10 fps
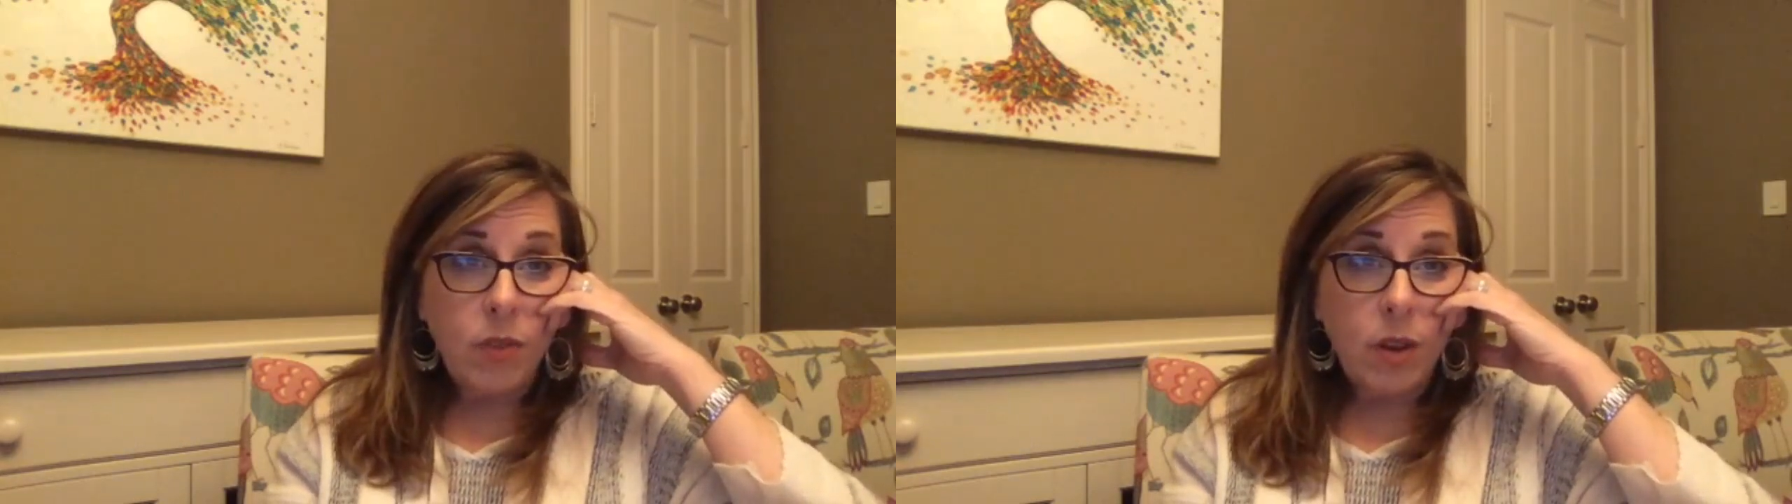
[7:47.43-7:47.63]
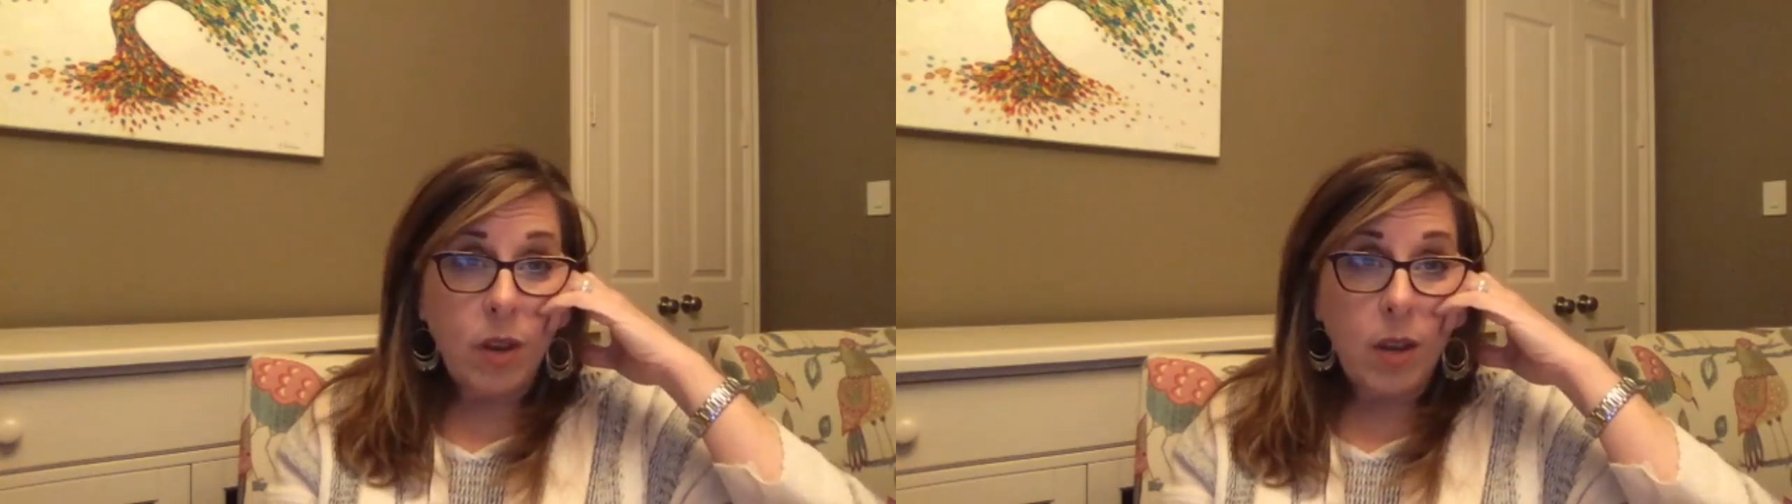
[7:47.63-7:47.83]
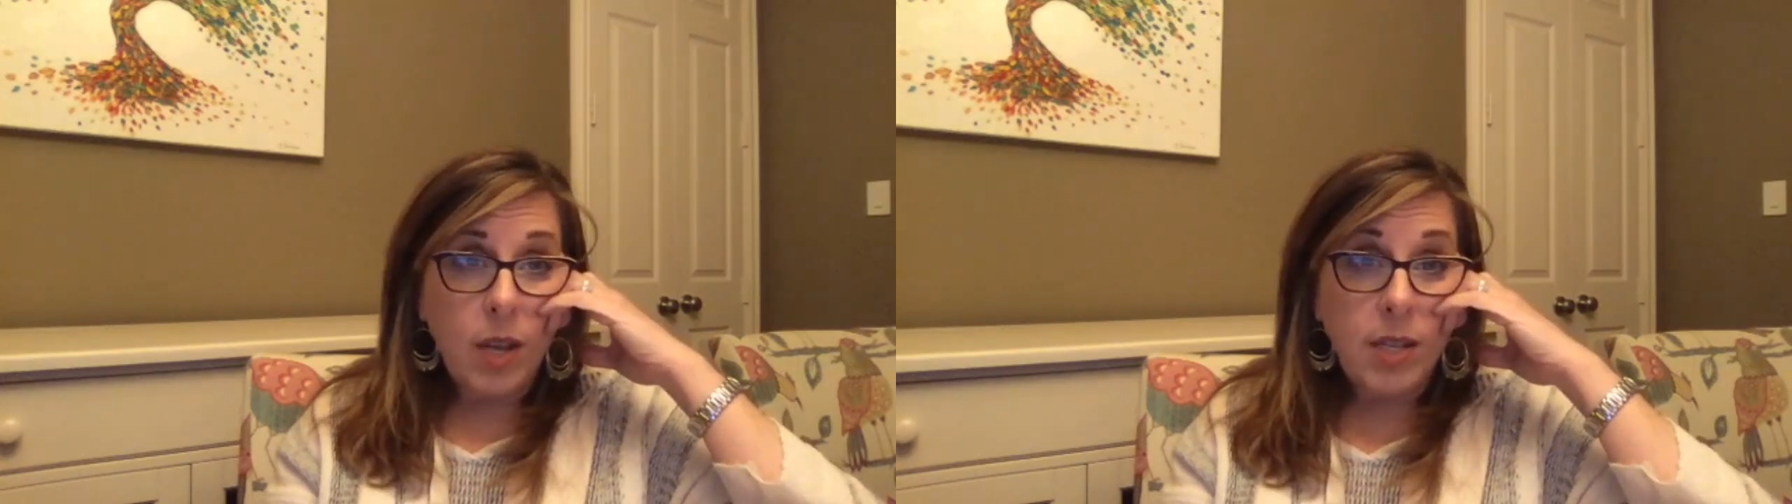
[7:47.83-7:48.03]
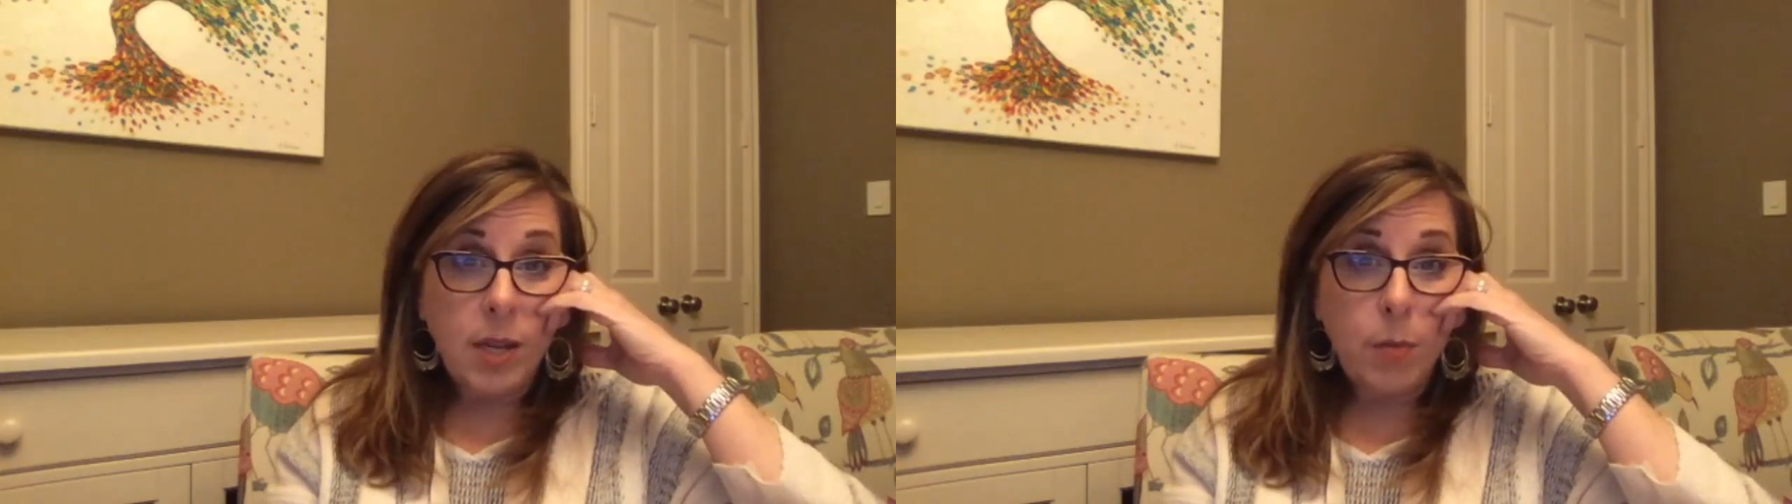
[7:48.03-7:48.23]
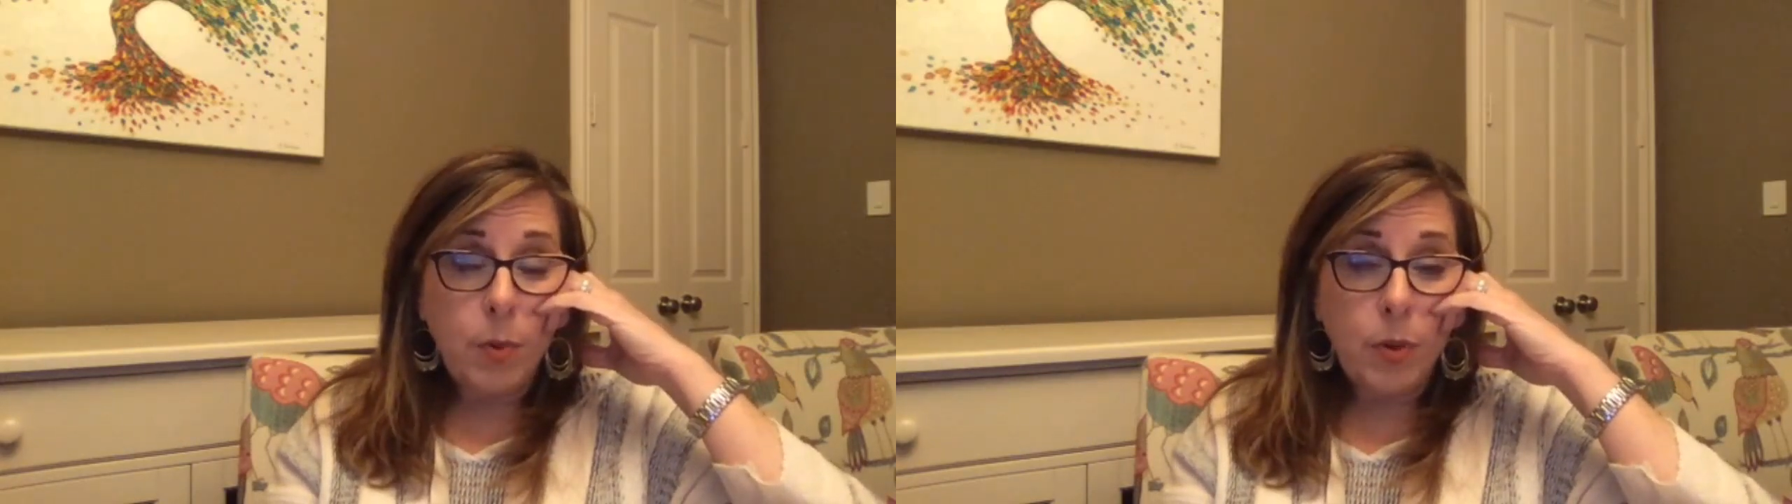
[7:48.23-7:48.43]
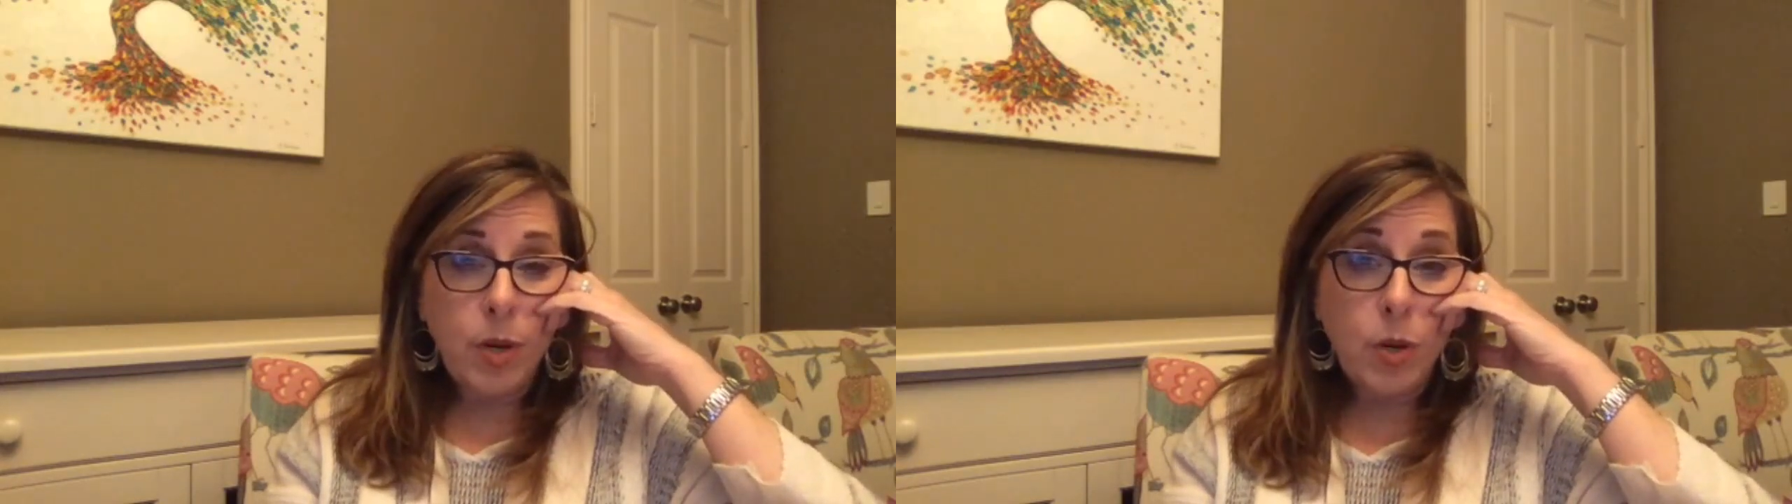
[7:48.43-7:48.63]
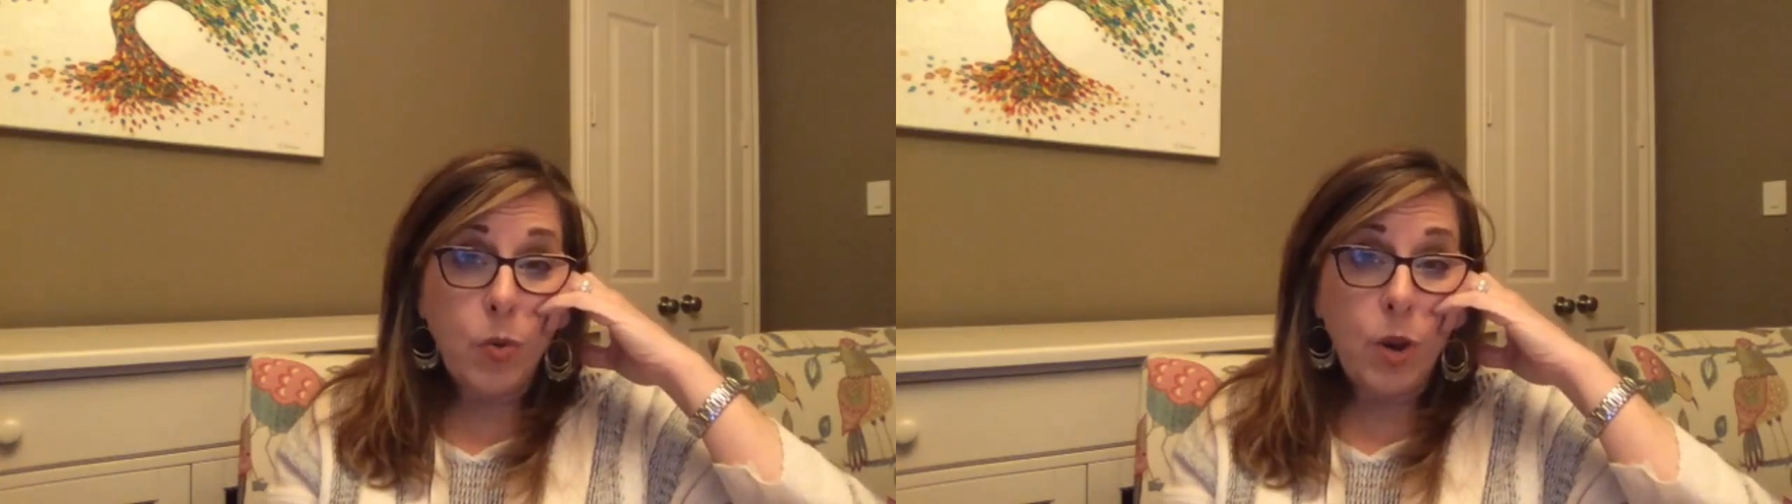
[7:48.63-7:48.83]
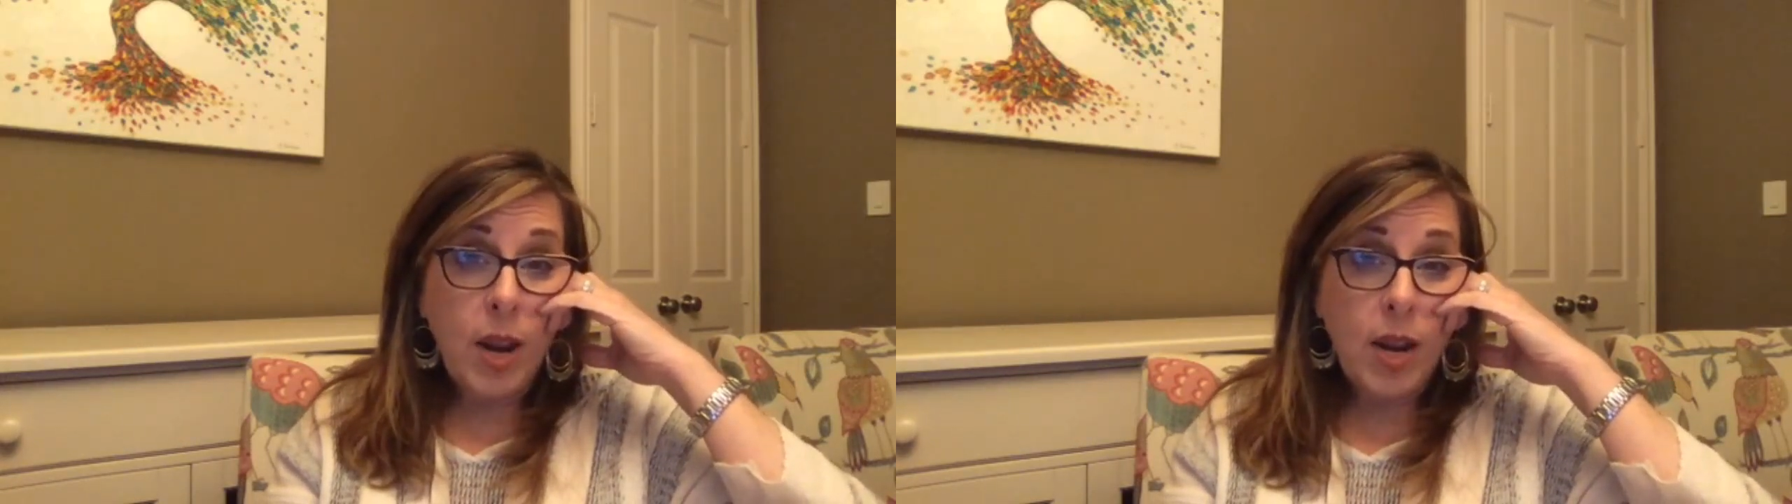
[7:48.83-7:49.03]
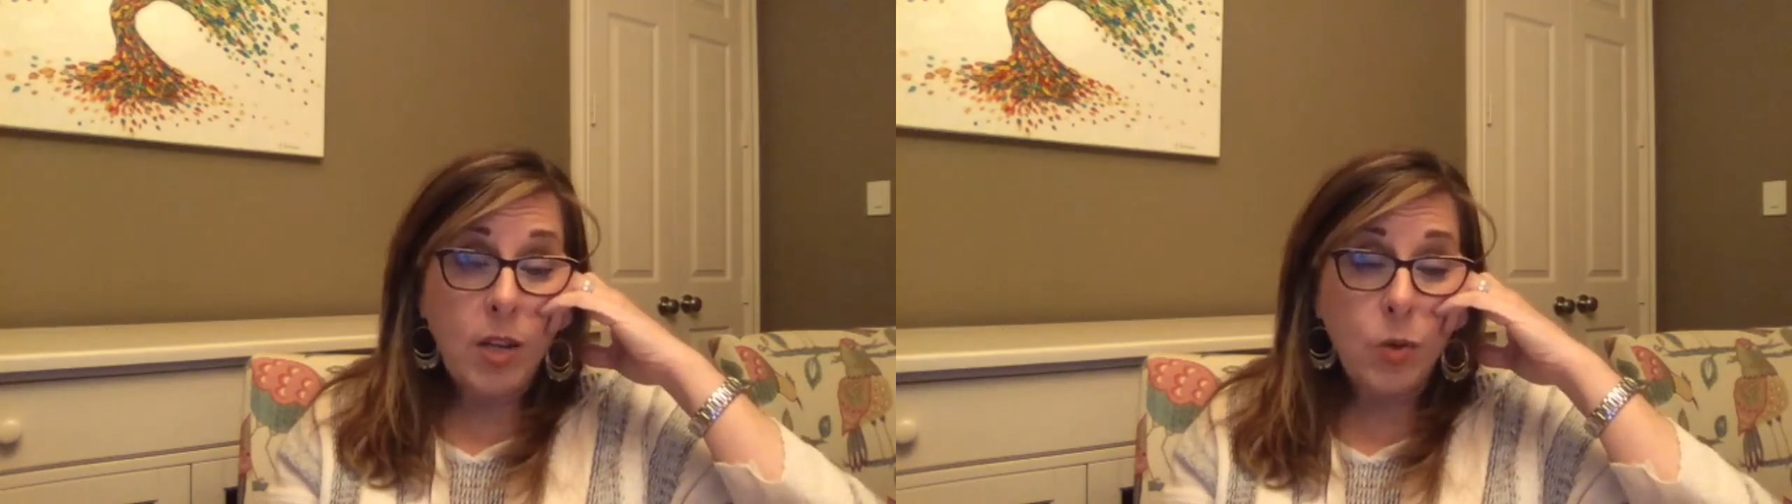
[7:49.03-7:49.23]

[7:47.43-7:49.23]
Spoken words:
a temper and you rage,